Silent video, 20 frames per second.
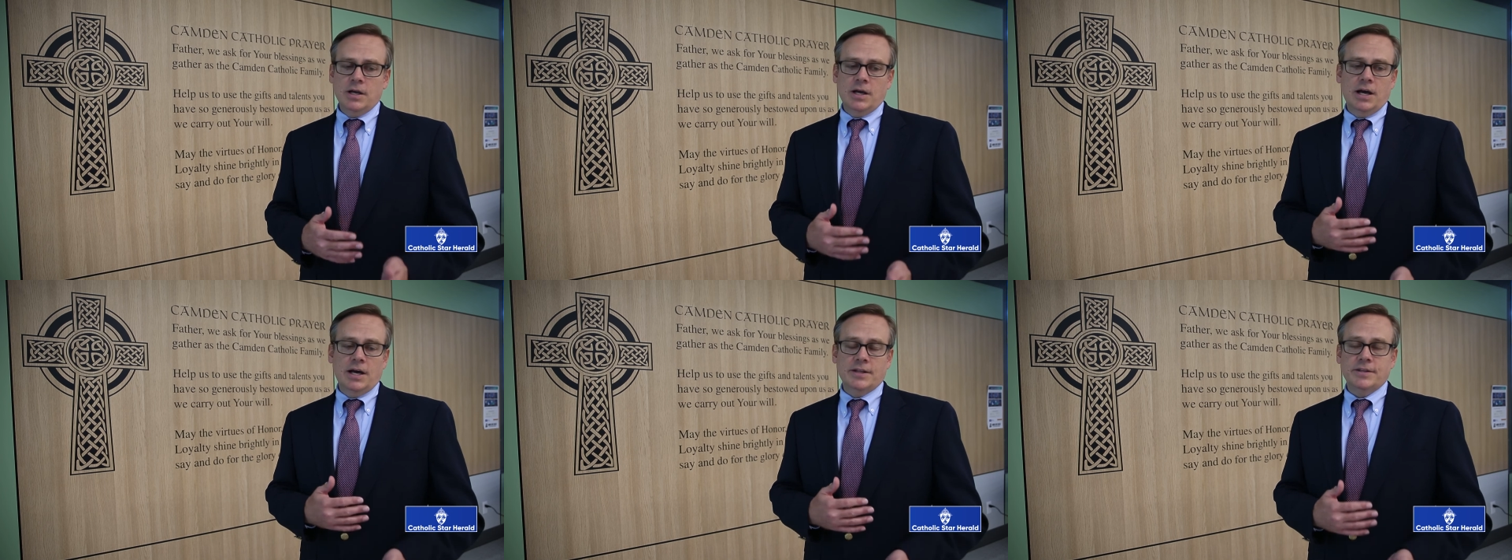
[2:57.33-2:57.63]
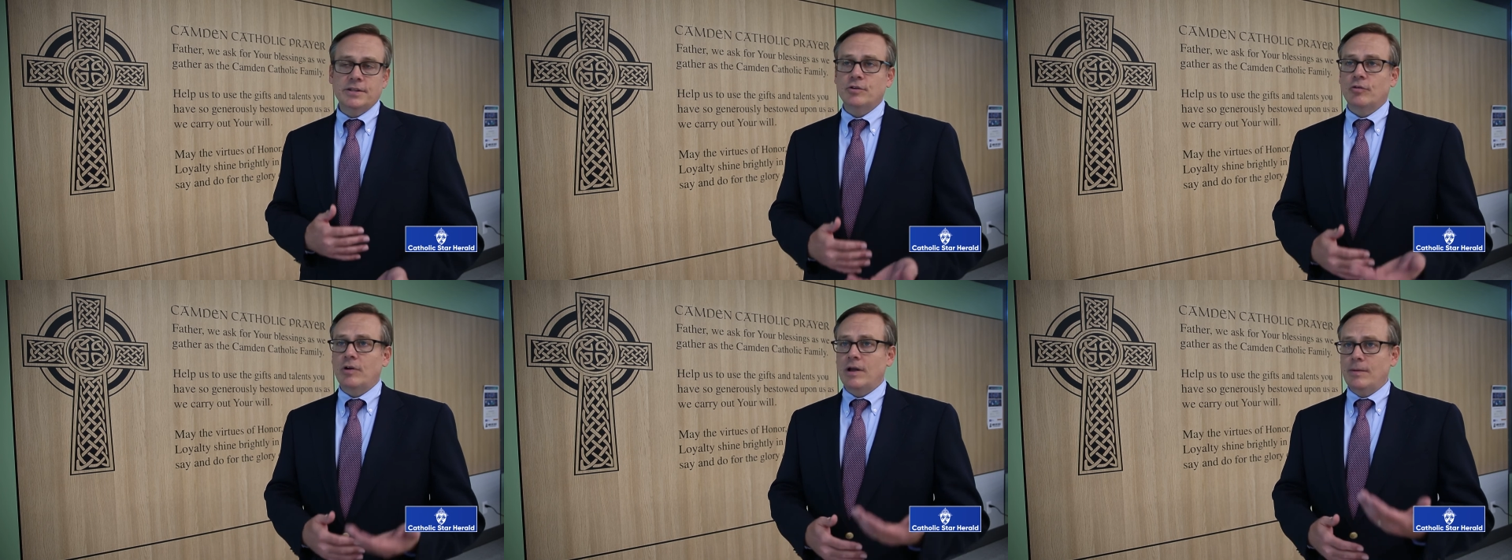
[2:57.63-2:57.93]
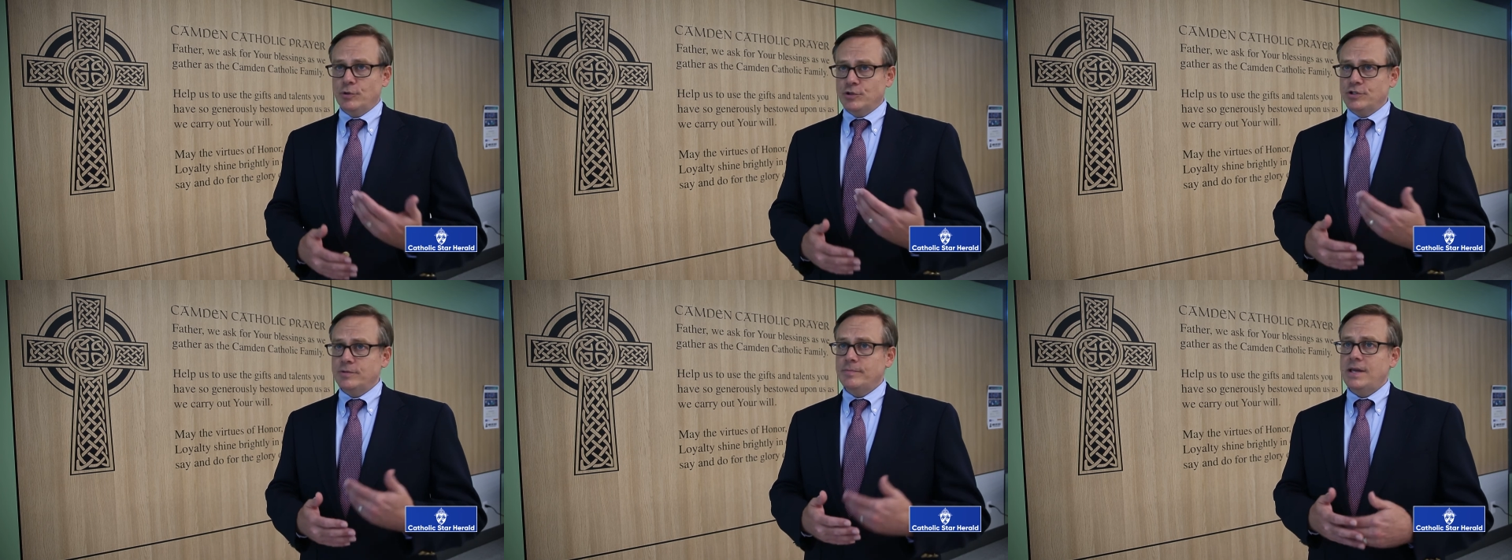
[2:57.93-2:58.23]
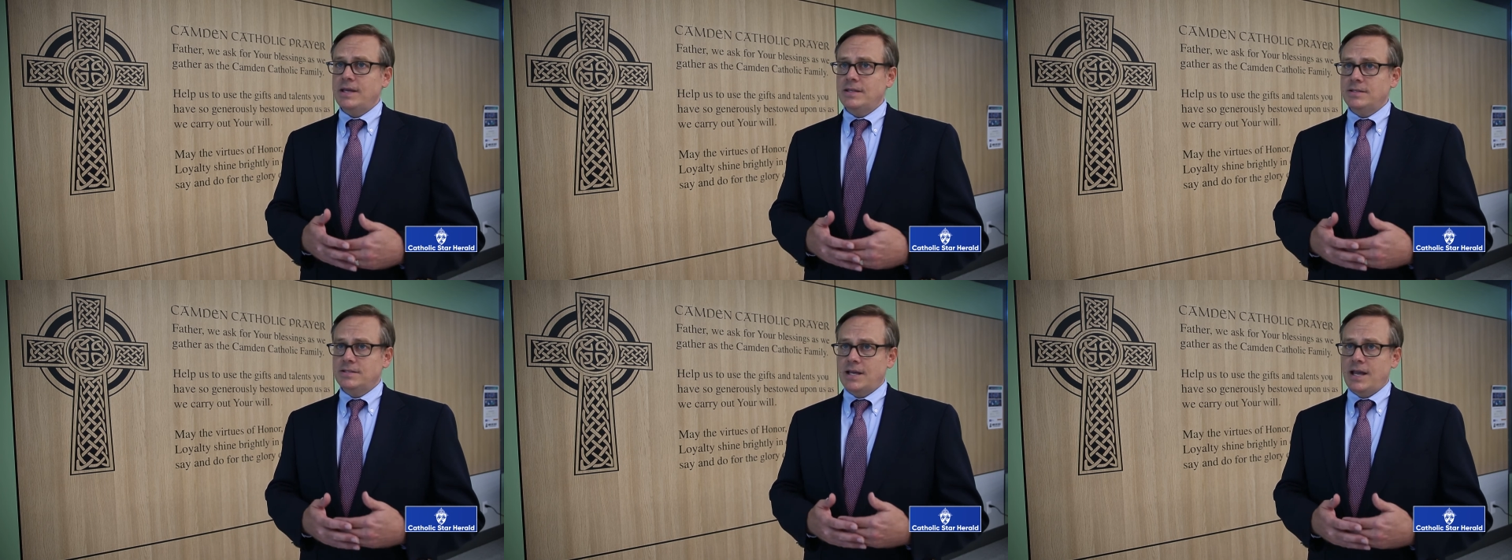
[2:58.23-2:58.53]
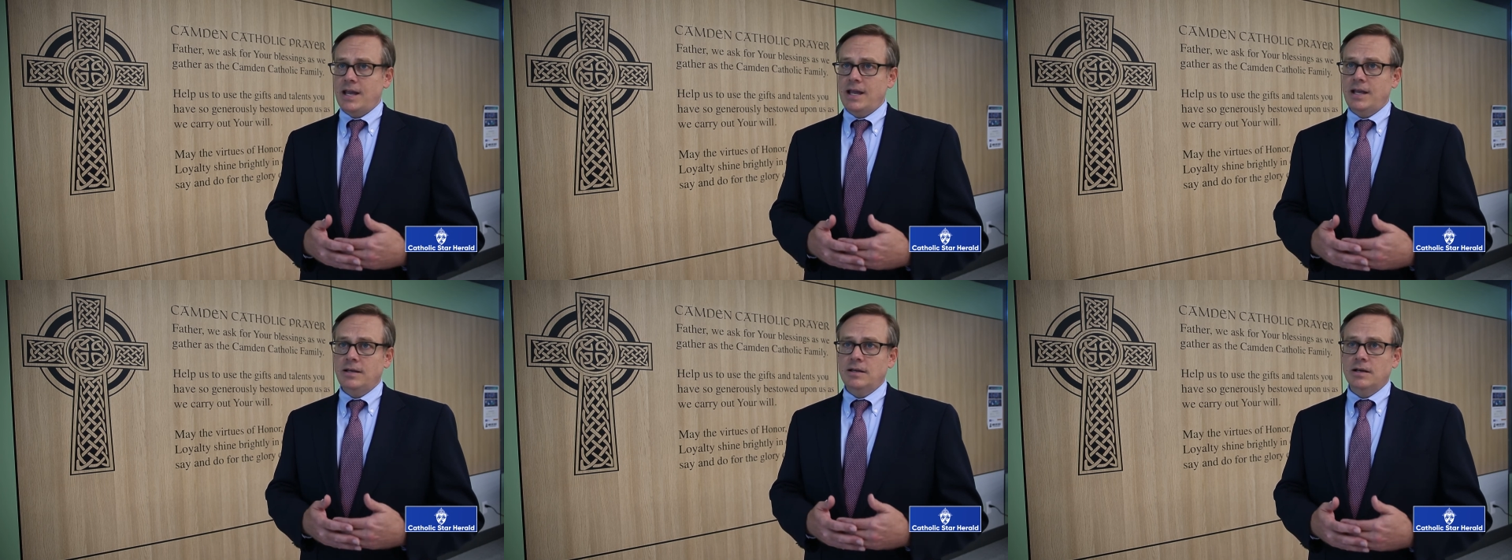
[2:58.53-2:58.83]
that they're able to
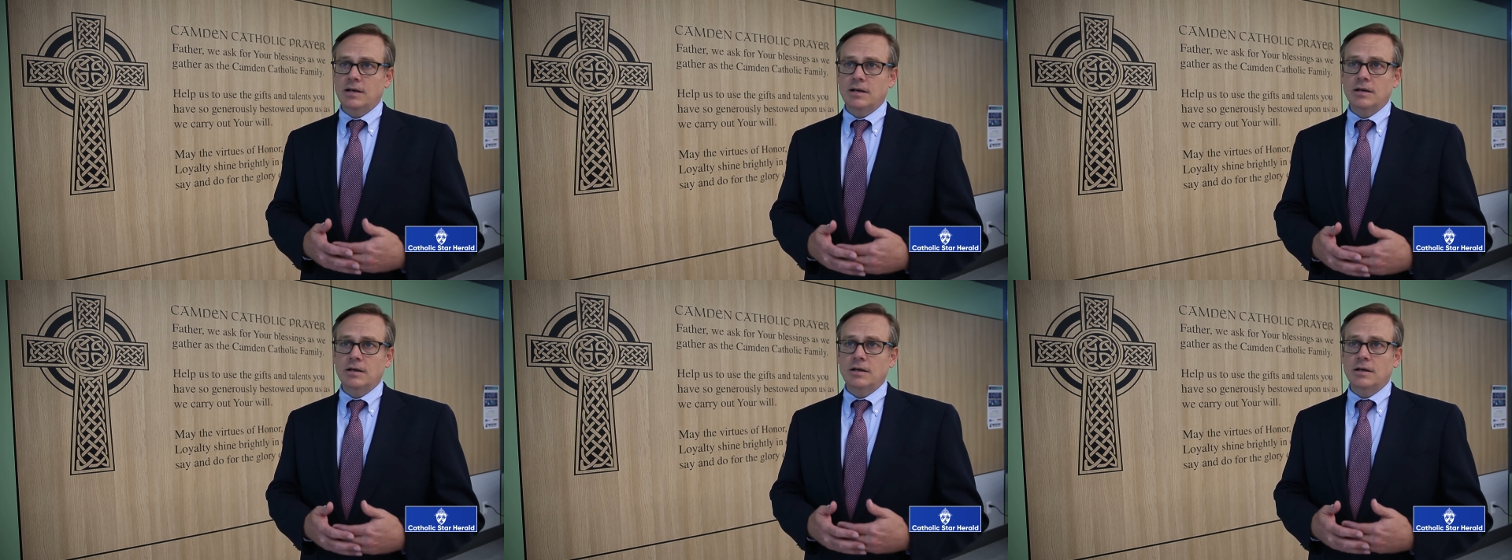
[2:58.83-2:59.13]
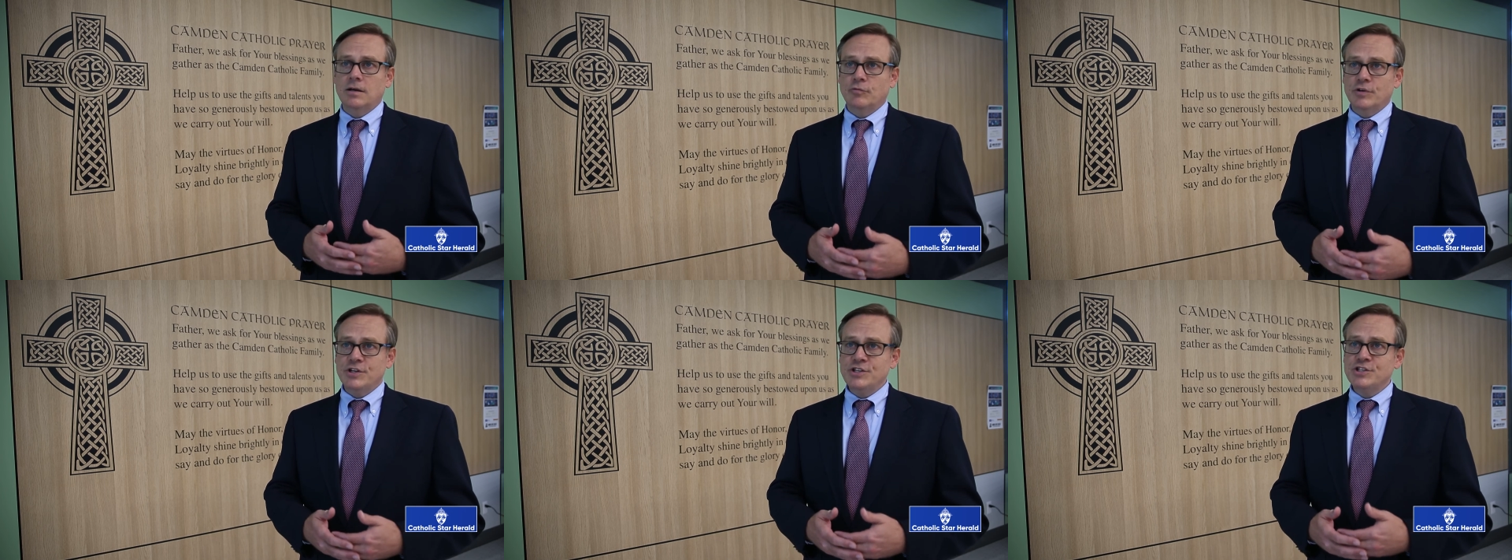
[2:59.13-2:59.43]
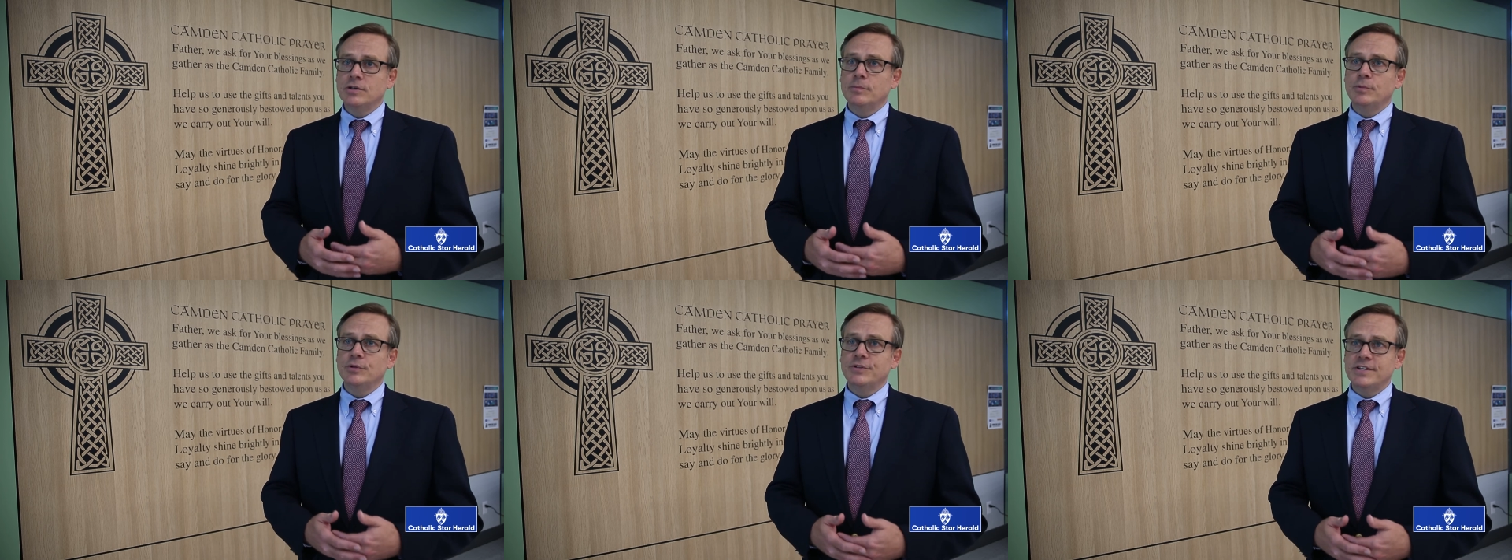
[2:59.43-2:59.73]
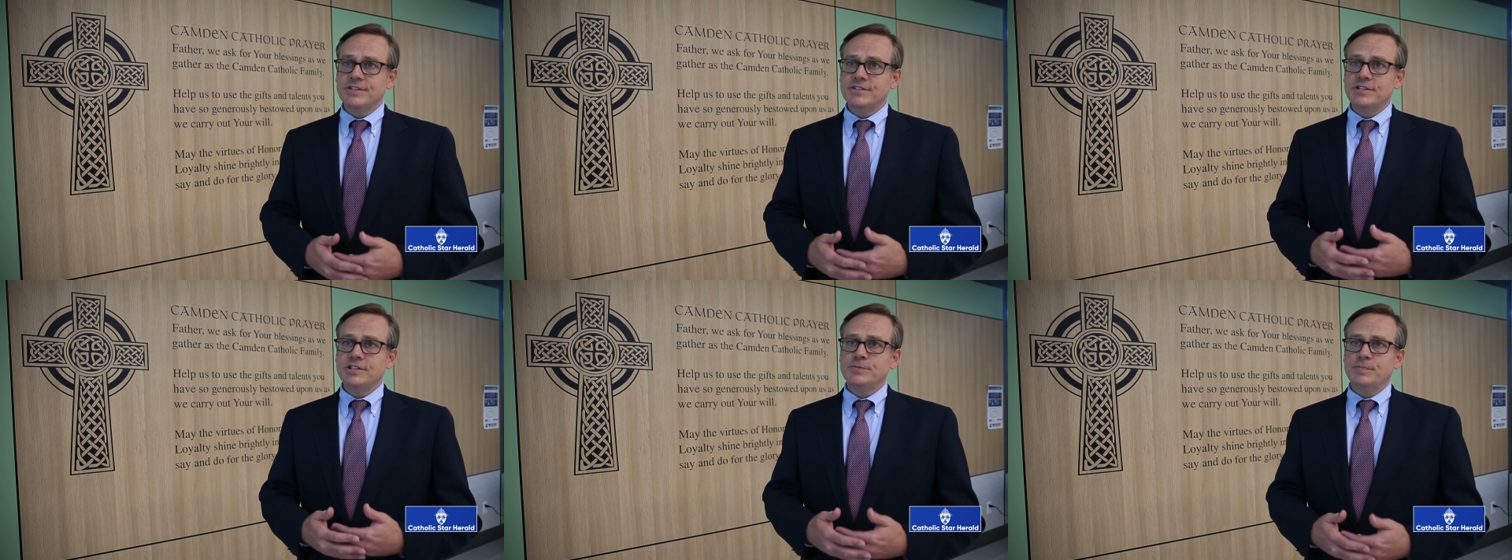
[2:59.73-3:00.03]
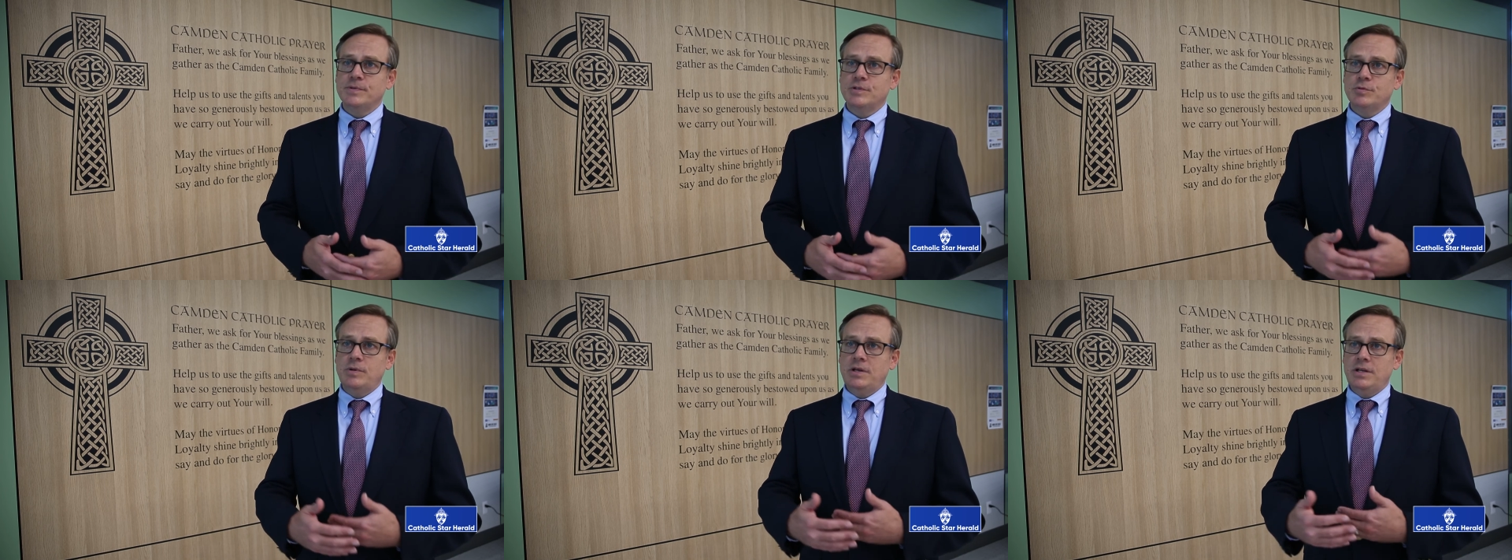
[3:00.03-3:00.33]
maintain a reasonable distance
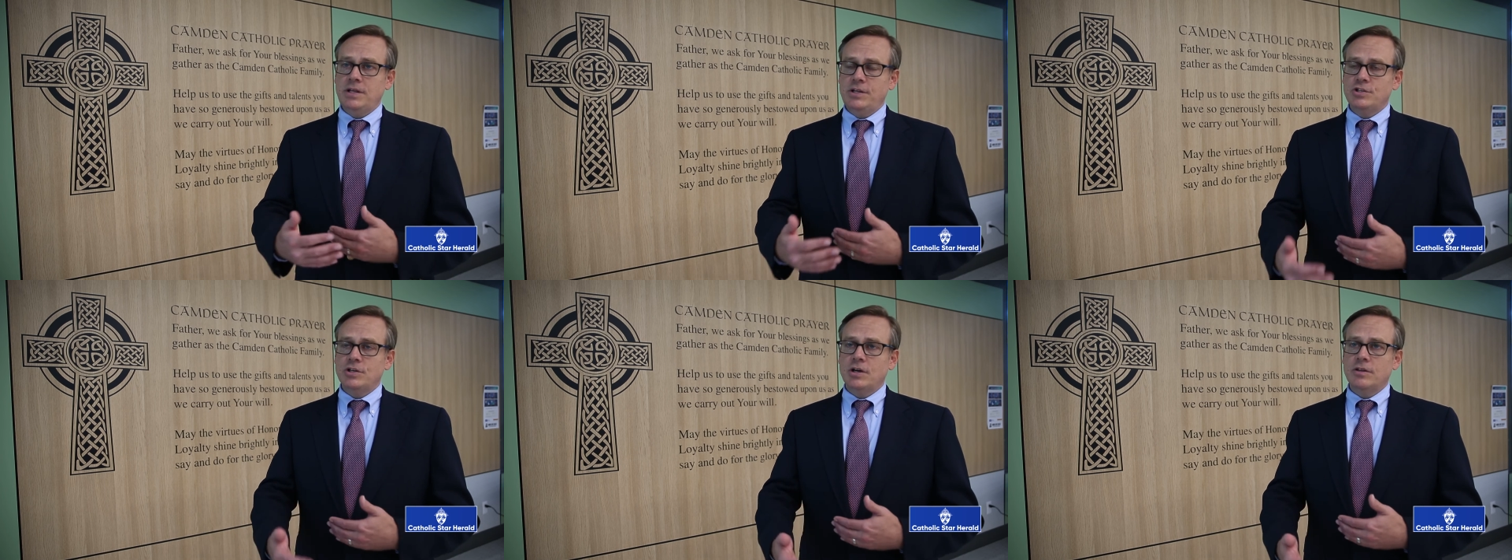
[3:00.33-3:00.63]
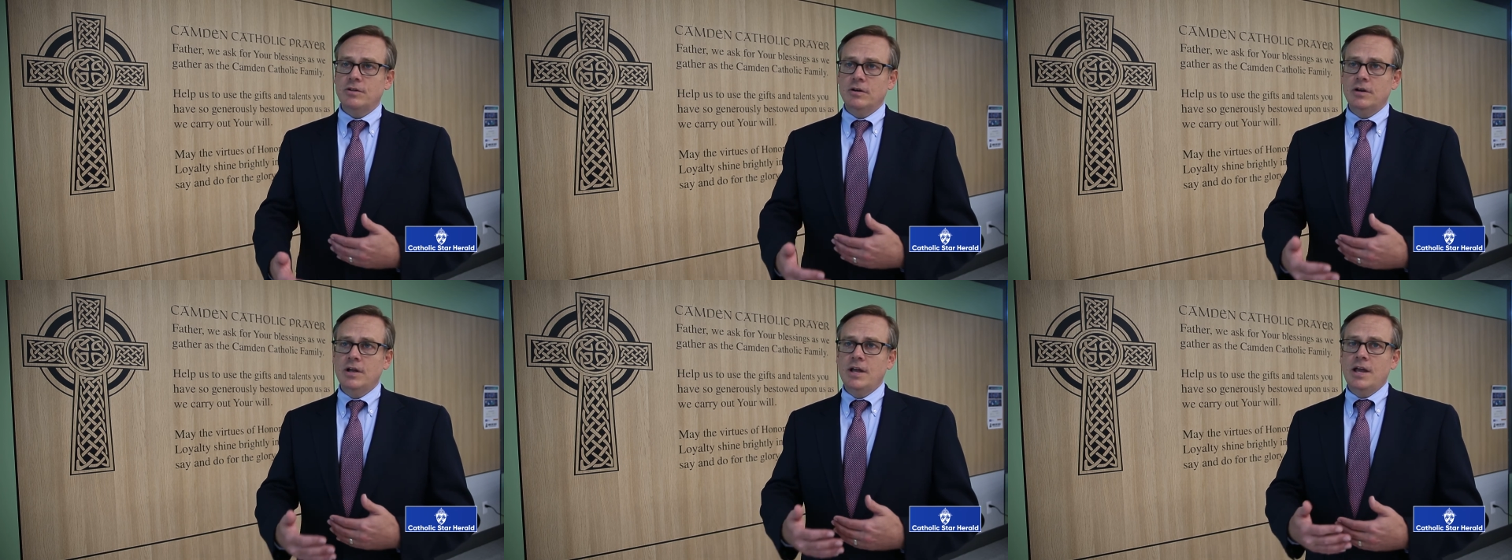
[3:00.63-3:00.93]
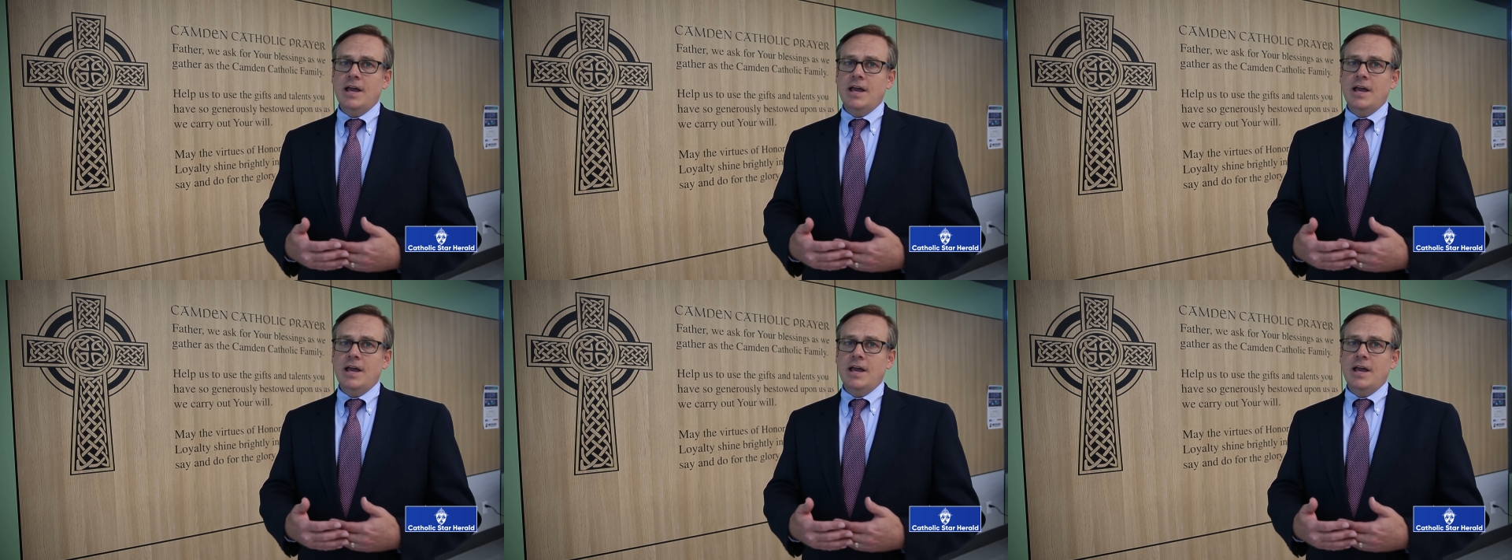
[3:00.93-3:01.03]
between each other,